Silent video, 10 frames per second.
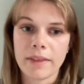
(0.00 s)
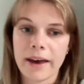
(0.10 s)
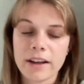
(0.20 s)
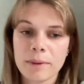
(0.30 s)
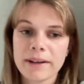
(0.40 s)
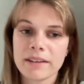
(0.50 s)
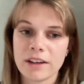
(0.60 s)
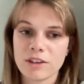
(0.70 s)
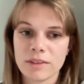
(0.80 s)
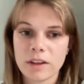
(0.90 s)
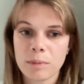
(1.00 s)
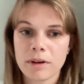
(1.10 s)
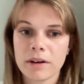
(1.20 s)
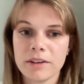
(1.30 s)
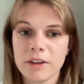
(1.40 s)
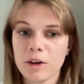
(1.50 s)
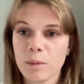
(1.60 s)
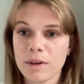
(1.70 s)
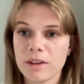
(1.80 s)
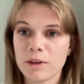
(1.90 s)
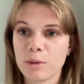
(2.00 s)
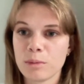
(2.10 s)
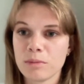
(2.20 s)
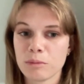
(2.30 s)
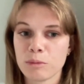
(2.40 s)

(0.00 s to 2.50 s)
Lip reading: the expectation that's put on you when you